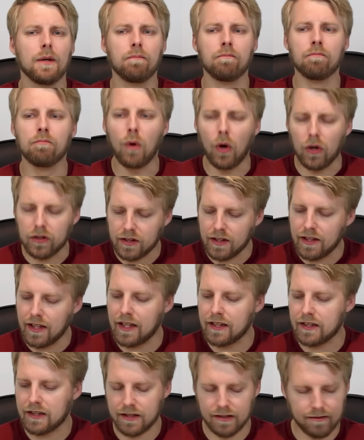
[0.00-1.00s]

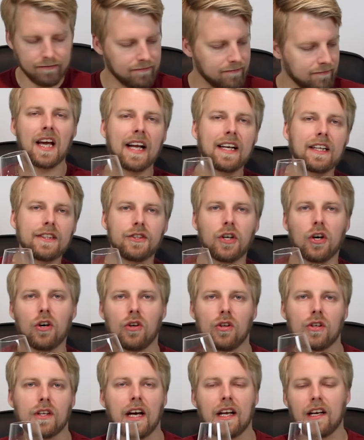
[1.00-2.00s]
maltiness, kind of
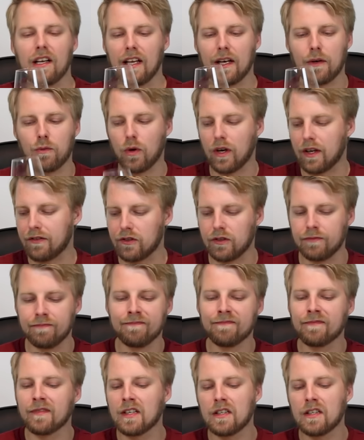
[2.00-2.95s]
dull, kind of like whatever.